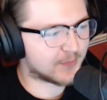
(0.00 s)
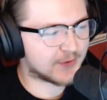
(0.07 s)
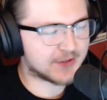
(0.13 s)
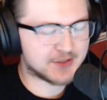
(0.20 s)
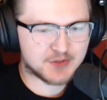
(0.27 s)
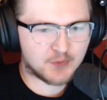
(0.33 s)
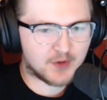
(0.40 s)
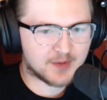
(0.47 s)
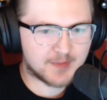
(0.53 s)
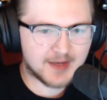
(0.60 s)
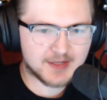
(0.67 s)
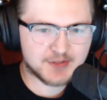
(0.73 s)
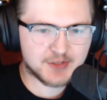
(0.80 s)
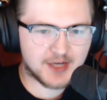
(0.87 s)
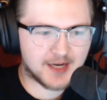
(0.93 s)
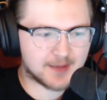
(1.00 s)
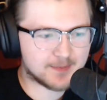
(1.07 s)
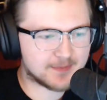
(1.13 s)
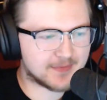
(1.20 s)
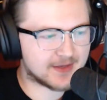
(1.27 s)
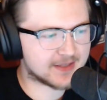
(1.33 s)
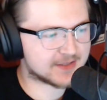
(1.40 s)
really just a one-man shop,
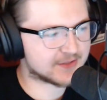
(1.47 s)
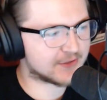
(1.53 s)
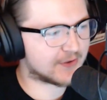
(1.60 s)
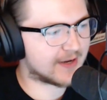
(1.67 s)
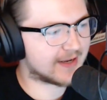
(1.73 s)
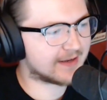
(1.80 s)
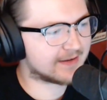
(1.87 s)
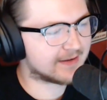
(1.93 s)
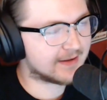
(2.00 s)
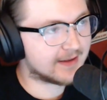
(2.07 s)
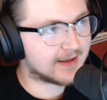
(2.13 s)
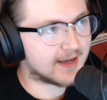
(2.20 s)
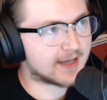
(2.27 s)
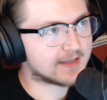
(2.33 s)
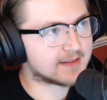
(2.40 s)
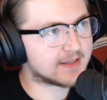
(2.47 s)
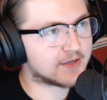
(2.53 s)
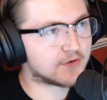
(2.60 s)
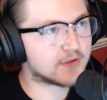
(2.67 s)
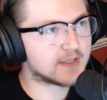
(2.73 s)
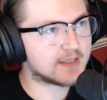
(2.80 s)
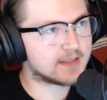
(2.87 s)
and so I
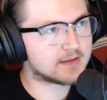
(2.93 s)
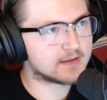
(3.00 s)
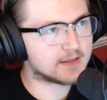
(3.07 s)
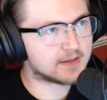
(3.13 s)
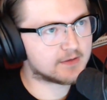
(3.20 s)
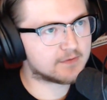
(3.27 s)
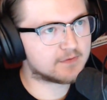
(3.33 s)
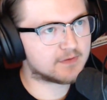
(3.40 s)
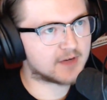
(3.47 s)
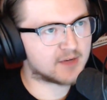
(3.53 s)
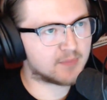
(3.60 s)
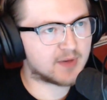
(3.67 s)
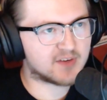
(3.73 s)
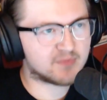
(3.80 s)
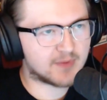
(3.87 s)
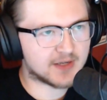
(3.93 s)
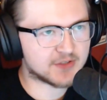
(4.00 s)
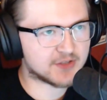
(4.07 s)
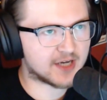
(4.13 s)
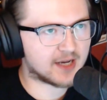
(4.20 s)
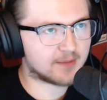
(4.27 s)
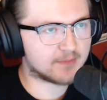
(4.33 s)
literally live above my
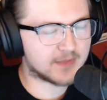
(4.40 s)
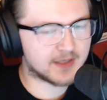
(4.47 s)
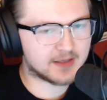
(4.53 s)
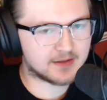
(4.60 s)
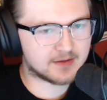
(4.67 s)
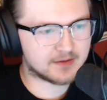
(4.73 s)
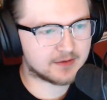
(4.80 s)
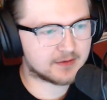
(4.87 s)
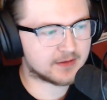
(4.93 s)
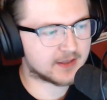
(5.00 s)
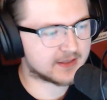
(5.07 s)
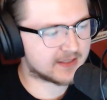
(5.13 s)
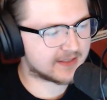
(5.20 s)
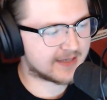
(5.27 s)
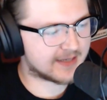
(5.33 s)
shop in a